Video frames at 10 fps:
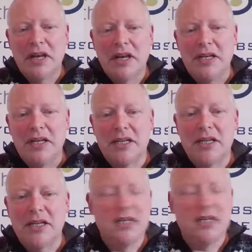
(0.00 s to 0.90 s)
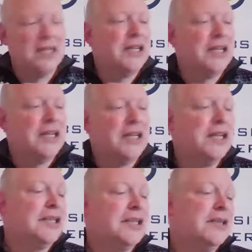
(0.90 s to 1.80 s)
and
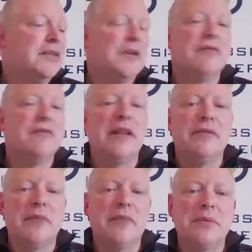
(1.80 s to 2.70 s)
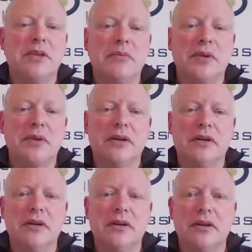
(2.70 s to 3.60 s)
it's still the most relevant website book
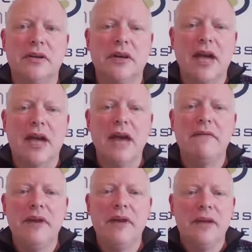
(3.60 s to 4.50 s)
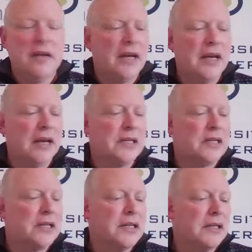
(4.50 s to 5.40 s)
I have.
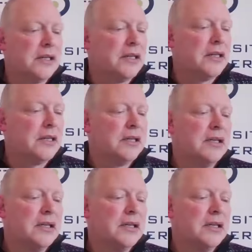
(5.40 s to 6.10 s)
And I'm going to